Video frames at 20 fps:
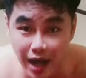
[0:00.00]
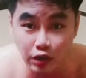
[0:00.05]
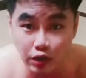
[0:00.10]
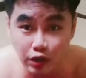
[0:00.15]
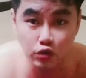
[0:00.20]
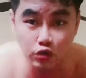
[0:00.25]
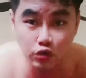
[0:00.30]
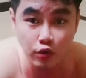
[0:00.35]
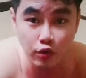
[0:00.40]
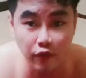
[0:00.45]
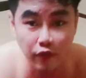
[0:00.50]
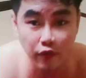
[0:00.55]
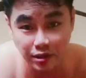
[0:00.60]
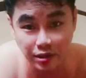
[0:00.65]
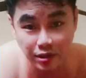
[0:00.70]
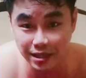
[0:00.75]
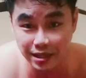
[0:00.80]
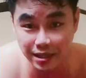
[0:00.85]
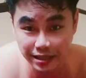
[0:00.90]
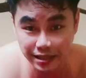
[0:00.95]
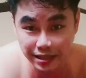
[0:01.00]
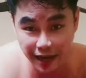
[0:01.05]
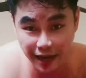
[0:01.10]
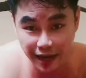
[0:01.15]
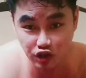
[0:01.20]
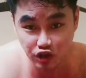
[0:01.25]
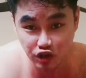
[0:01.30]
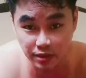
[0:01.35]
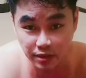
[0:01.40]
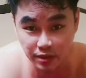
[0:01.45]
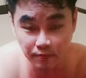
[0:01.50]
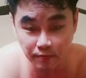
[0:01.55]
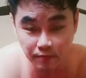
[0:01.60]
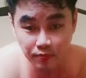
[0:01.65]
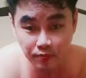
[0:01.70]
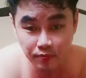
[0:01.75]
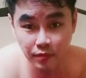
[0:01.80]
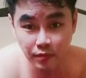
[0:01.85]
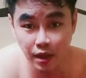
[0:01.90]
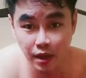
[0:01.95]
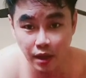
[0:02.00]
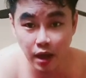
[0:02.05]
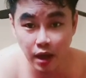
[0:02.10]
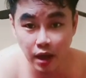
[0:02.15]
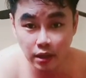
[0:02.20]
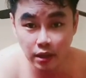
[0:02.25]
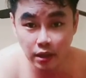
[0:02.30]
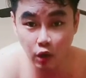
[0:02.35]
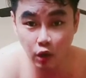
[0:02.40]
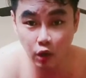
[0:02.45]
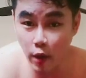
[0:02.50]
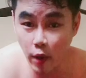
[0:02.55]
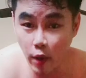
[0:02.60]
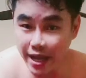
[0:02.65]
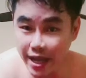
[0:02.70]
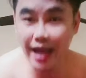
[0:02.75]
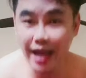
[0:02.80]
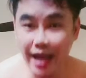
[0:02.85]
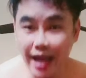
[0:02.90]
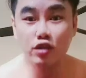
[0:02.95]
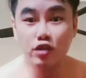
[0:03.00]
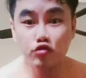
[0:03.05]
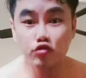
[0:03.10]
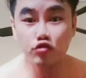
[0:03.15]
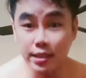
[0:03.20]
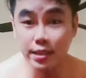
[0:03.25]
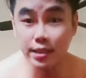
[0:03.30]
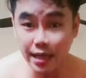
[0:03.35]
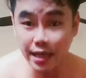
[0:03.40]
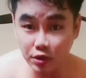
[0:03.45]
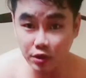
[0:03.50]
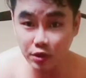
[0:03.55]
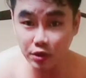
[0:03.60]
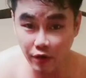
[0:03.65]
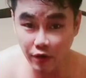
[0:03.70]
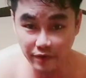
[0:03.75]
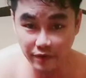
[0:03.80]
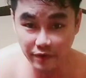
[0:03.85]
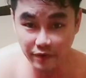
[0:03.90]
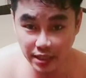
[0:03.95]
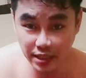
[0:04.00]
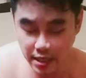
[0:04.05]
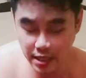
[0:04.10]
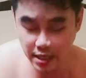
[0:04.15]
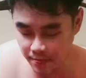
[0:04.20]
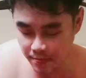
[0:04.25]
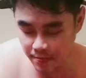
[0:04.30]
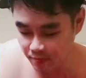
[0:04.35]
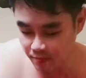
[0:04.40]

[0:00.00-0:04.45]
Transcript: two forces in action? The weight acting through the center of gravity